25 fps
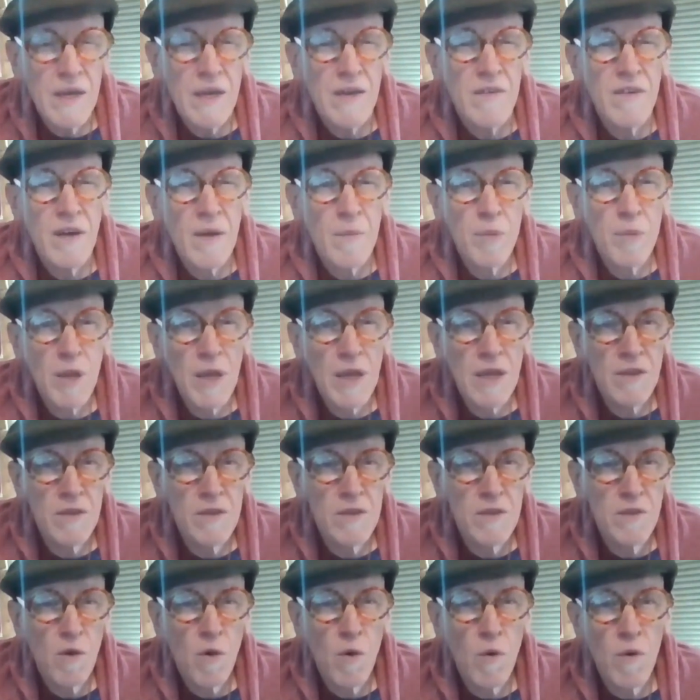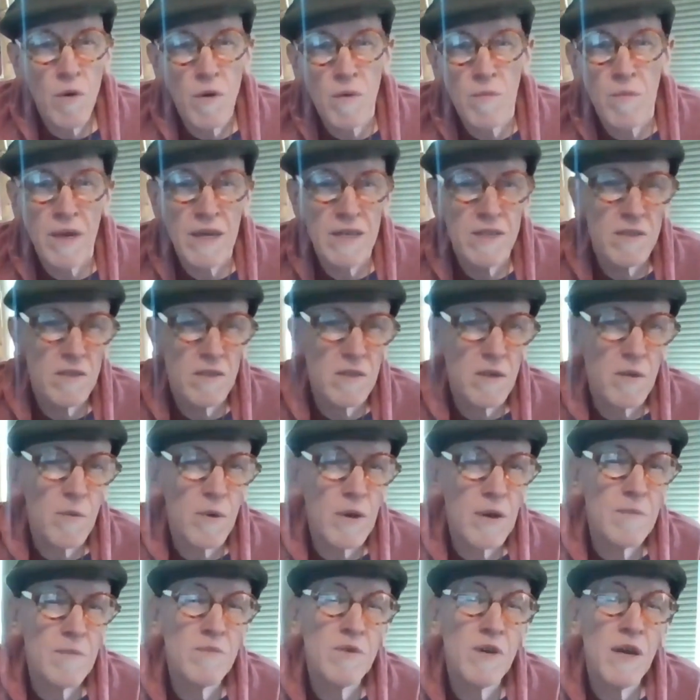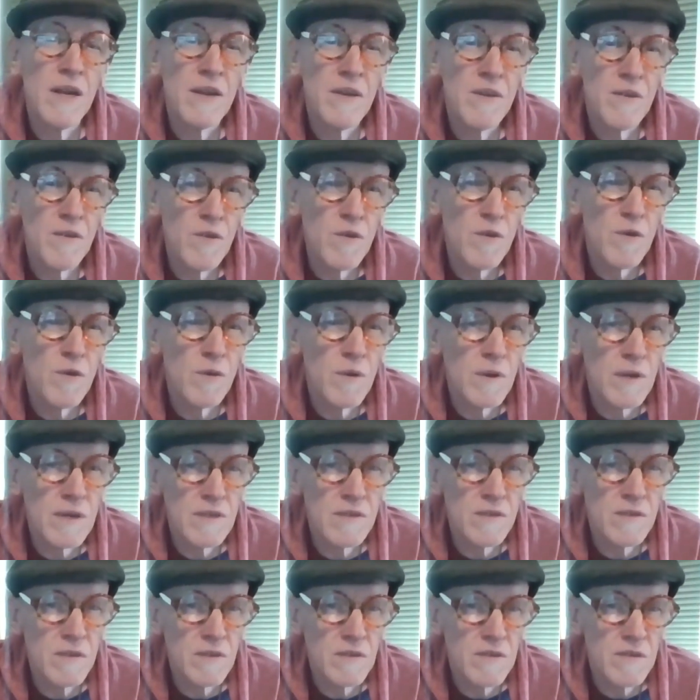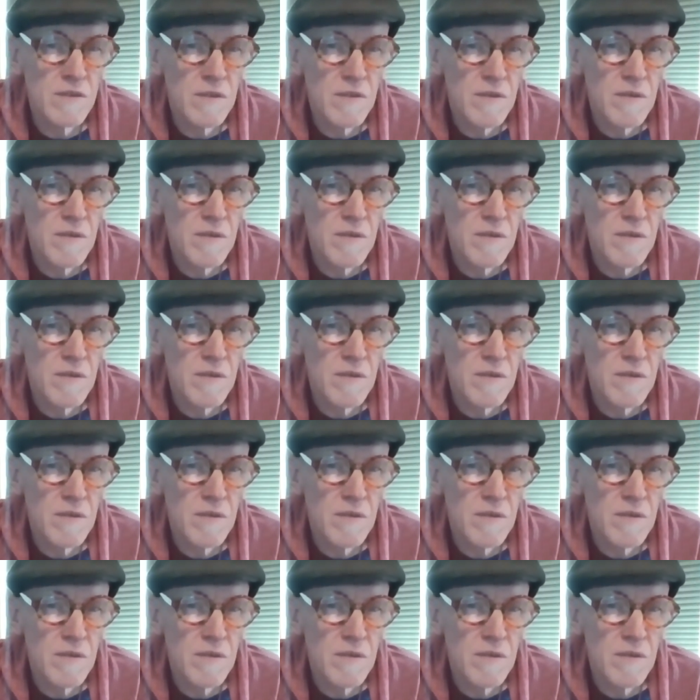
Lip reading: If I'm playing this chord, basically what I'm trying to do is to